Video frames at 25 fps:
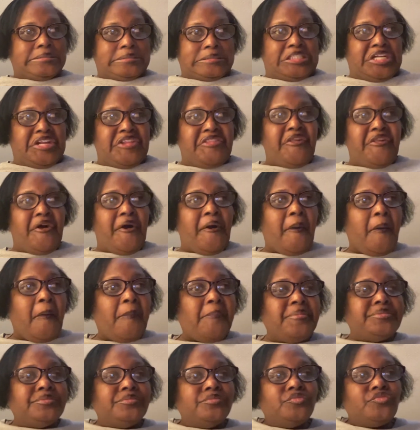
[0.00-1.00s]
you know.
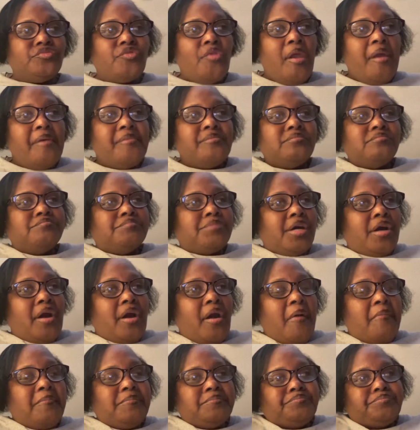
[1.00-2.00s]

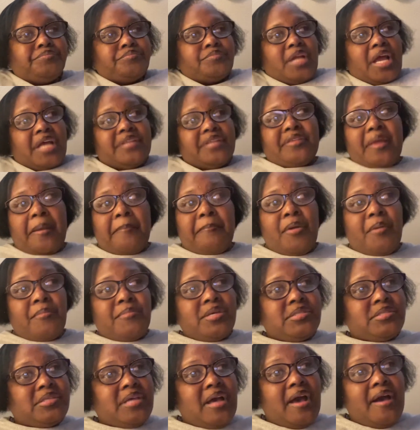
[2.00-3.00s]
But at that
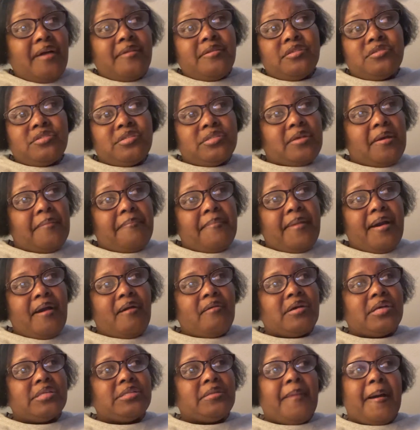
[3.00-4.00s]
moment in time, it just come out.
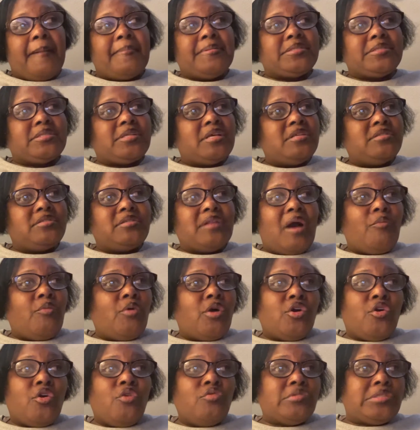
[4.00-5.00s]
Because the Bible says not
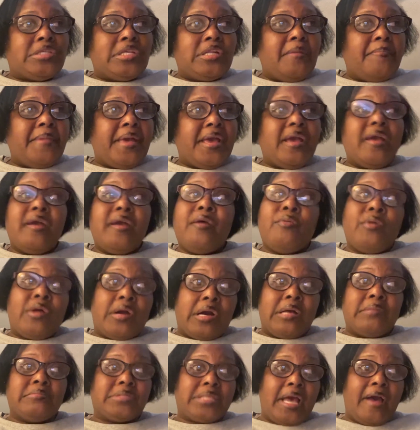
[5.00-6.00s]
what goes in the man, it what
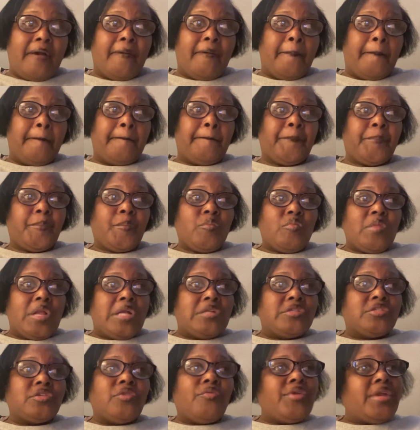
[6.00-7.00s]
comes out.
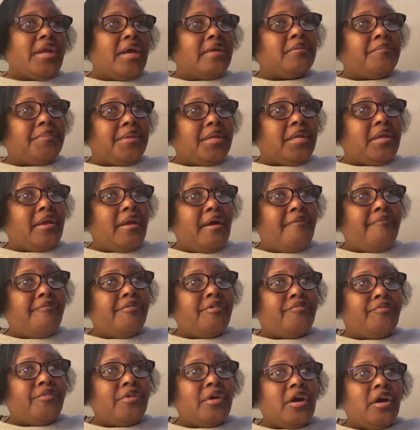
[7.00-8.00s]
So we have to be
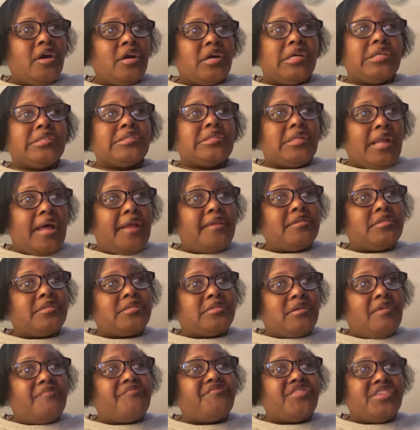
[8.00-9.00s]
careful because a lot of
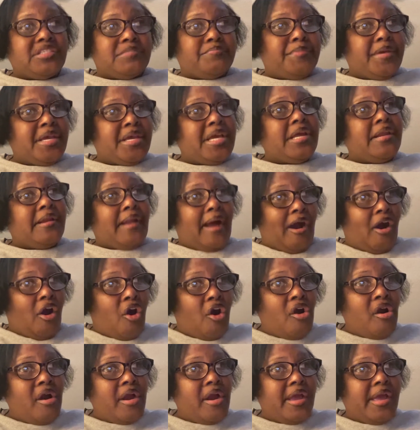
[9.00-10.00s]
stuff is being our
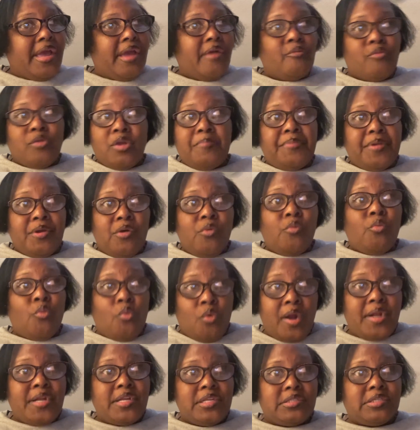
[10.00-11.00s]
heart and we been
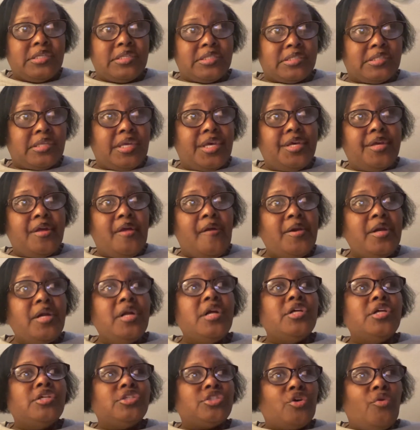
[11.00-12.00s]
wanted to say it.
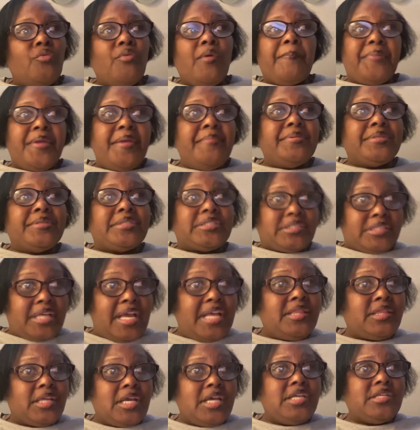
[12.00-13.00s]
So when people say
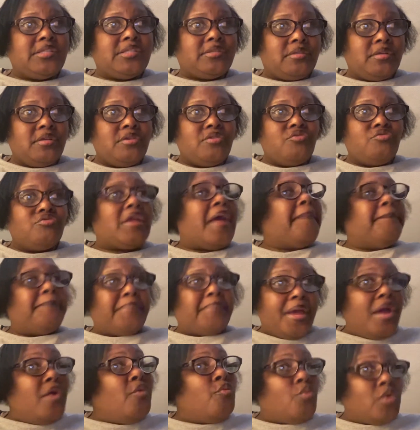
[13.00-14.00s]
things to you, they
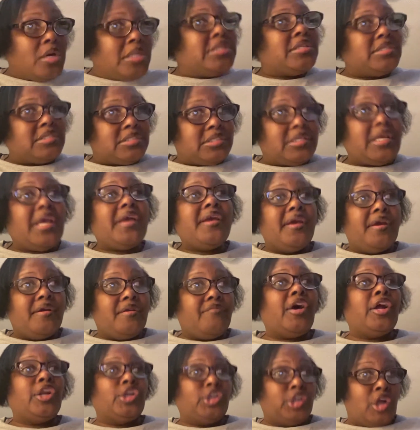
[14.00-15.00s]
been wanting to say it
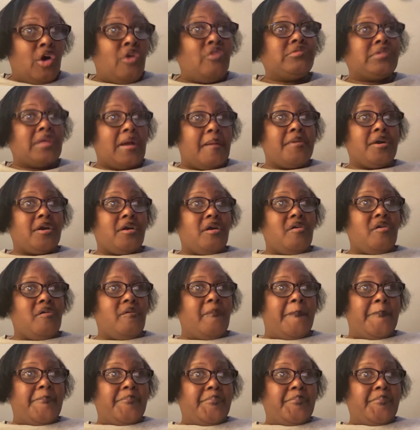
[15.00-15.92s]
a long time ago.